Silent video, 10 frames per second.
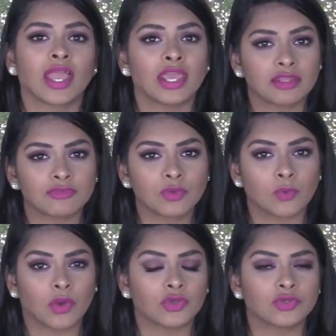And if you
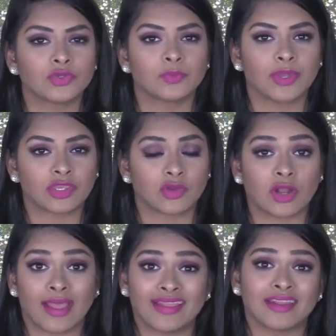want to make
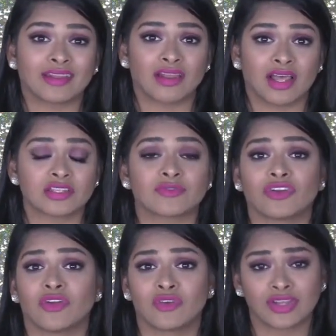your eyeliner last
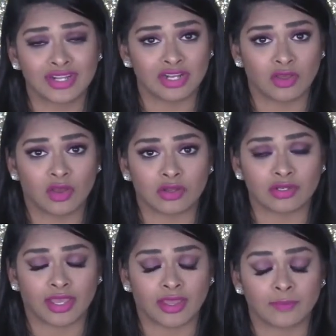for a really
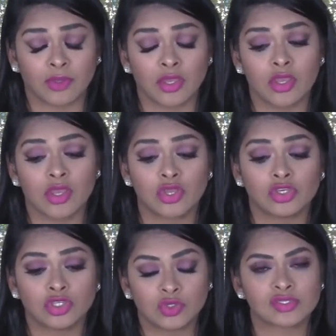long time,
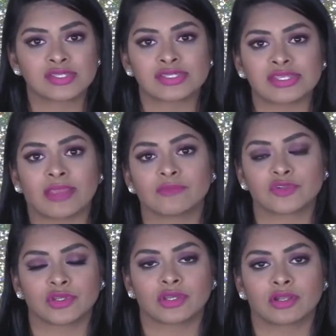use the same
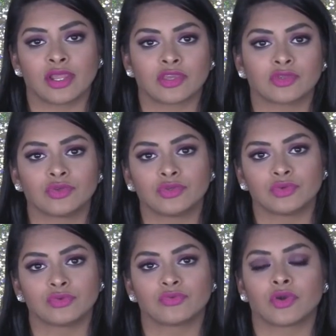trick like you
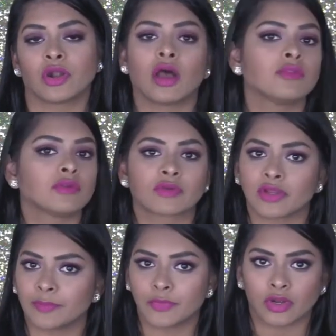do for other
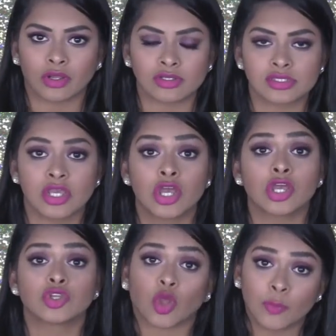cream products.
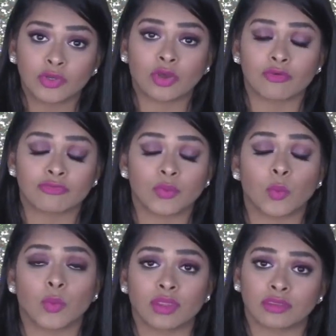Top it off
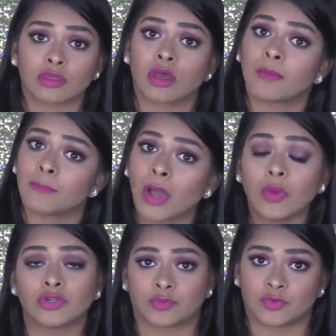with a
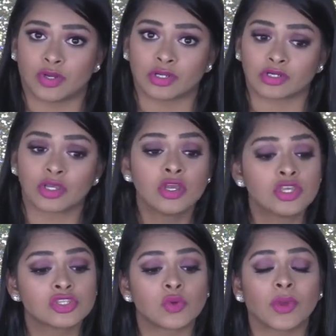powdered product.
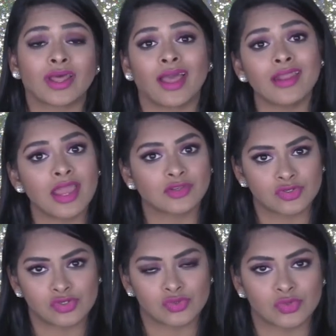So what I like
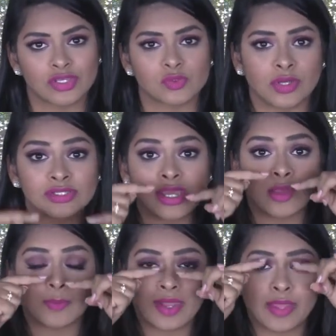to do is once I
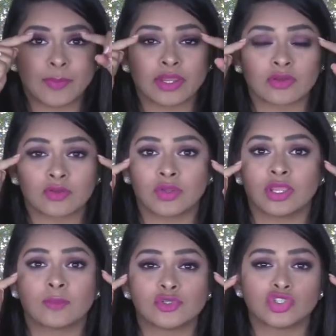apply my
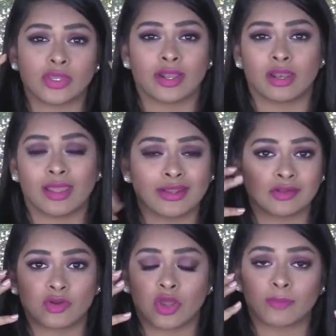cream gel
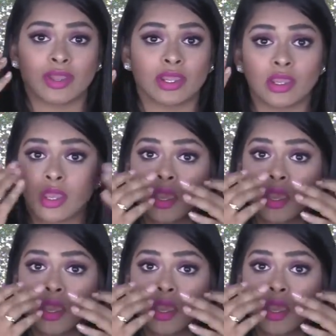liner on my